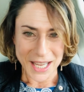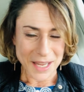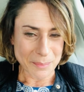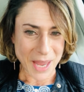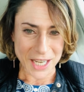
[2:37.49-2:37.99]

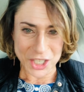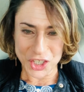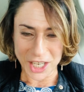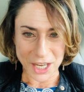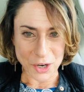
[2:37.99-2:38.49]
Managed
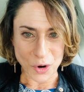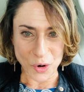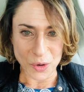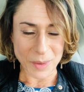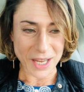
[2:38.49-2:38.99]
to get
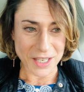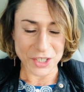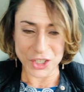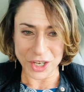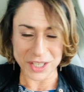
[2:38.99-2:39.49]
home. I had
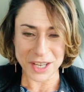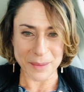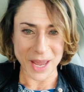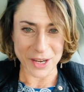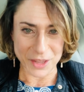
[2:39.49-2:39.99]
just come
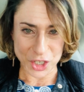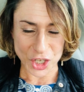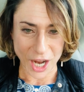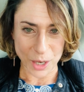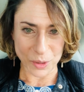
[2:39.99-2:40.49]
out of the
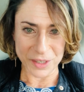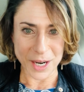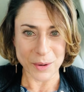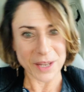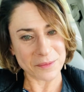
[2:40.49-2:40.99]
shower.
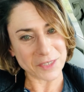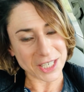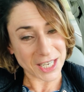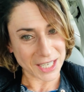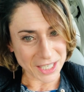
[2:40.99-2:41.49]
Now I have to
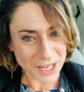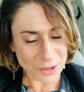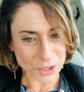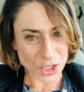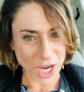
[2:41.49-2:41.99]
take
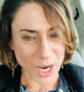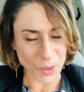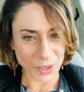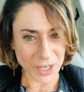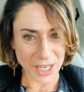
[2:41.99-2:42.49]
another
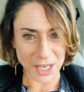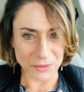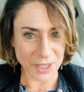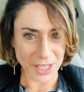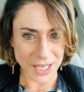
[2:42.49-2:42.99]
shower, and I
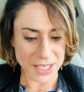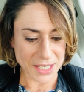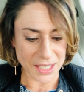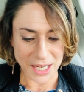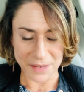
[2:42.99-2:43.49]
realized
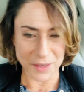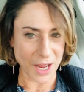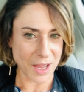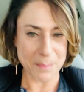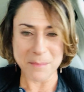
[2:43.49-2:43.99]
that I've
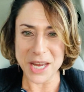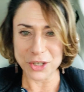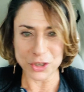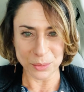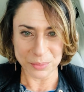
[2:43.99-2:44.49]
got
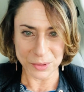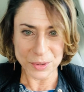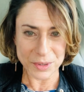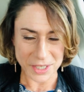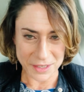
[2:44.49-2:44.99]
major
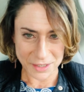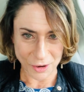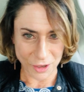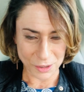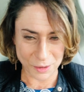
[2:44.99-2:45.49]
bruises
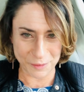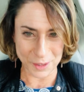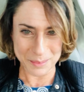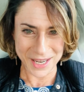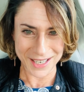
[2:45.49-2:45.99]
all over
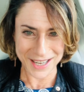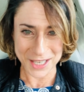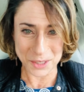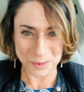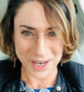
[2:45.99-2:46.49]
me
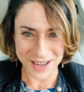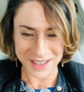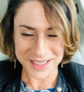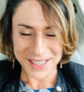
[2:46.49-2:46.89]
as well.